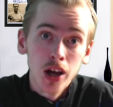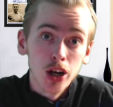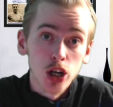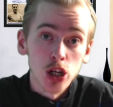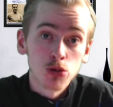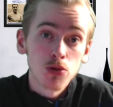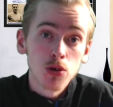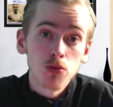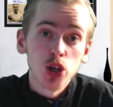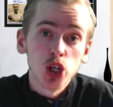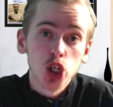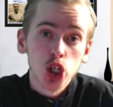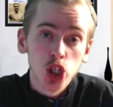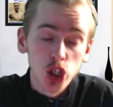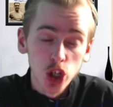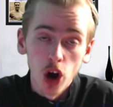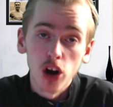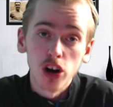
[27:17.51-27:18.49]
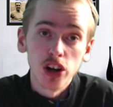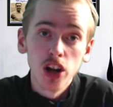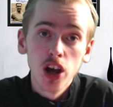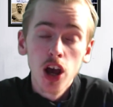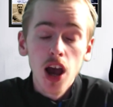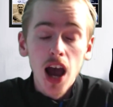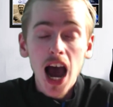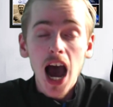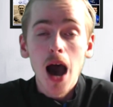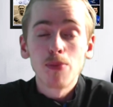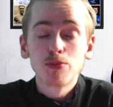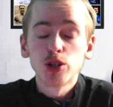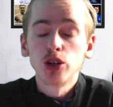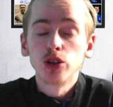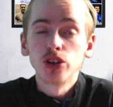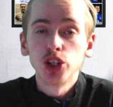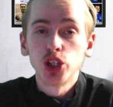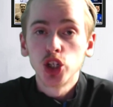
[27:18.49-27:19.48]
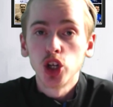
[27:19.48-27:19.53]
because we were shocking,
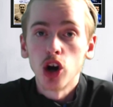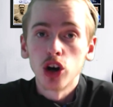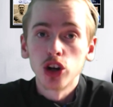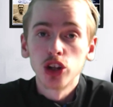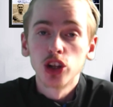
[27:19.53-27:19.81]
absolutely shocking.